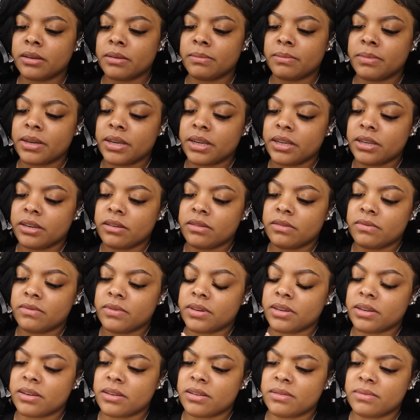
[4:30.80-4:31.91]
But it don't want
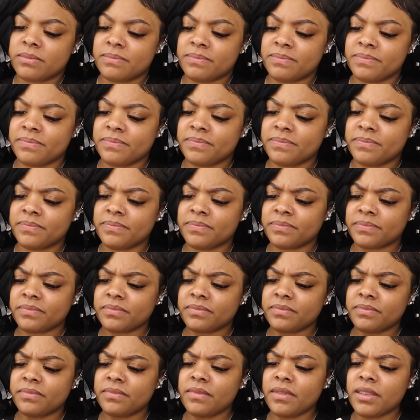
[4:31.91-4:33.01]
to come
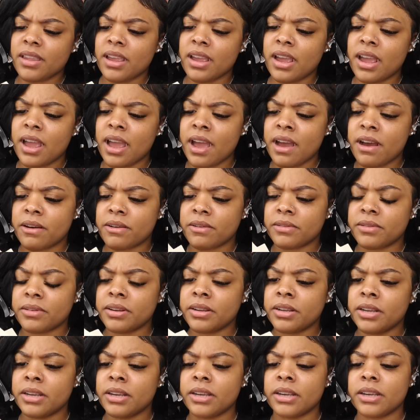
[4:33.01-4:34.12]
out.
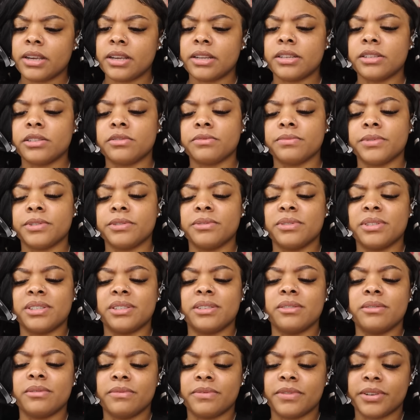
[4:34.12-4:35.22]
And it's real
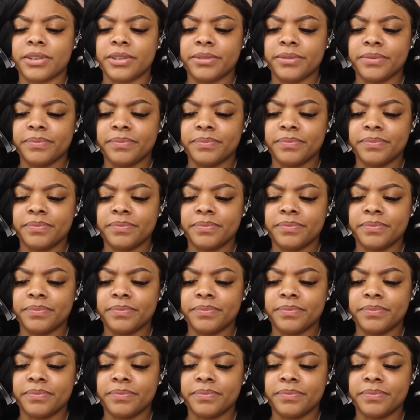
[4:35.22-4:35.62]
silver.